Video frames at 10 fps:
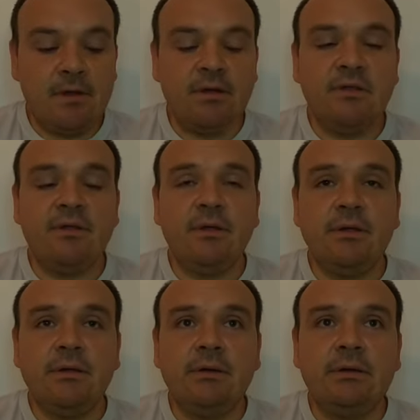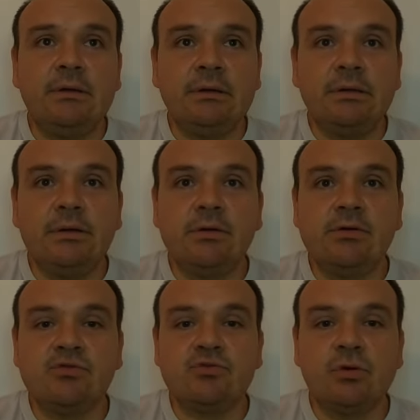the
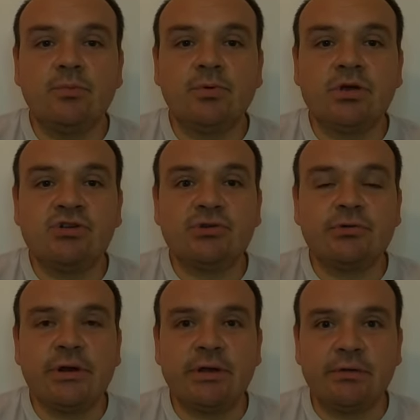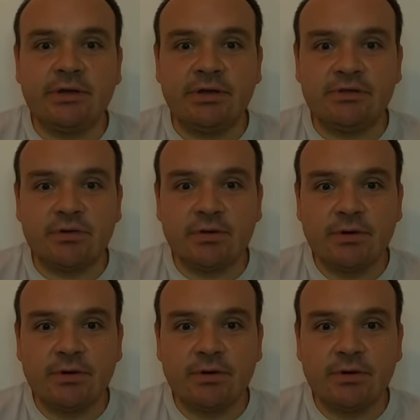control pressure regulator.